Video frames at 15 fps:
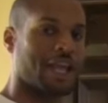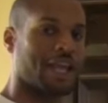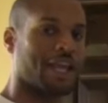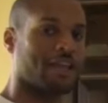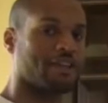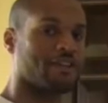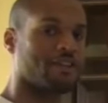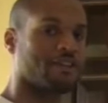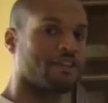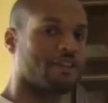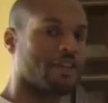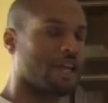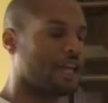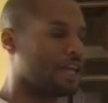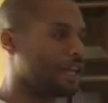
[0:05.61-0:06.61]
and
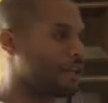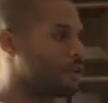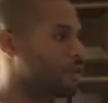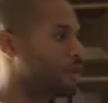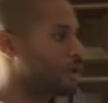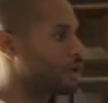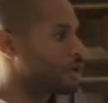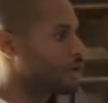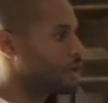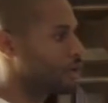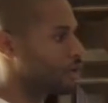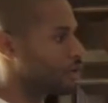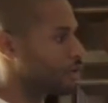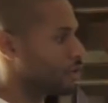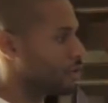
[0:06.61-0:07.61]
today we're
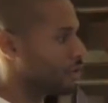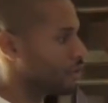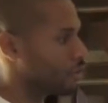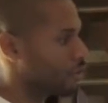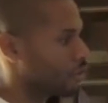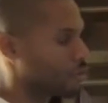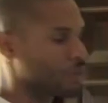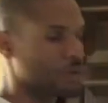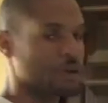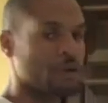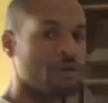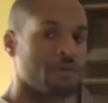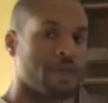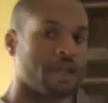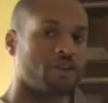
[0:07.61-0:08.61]
going to do the
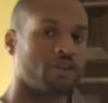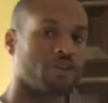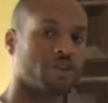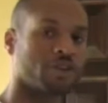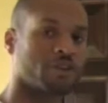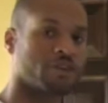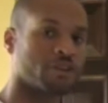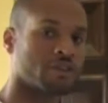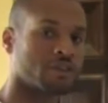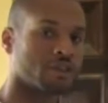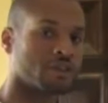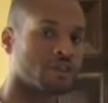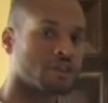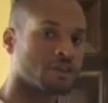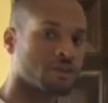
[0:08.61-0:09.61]
real matrix,
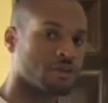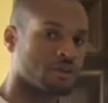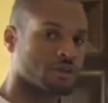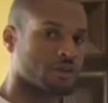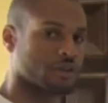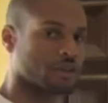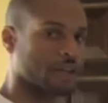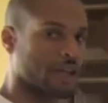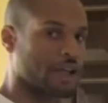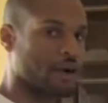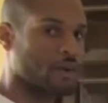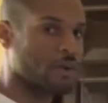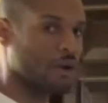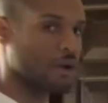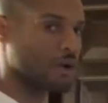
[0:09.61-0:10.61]
which is like a
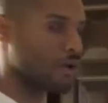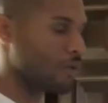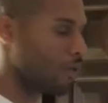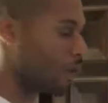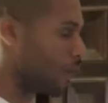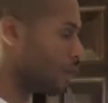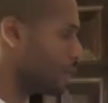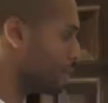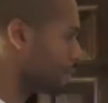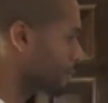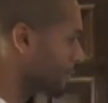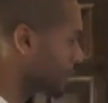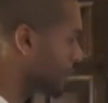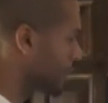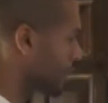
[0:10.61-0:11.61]
101.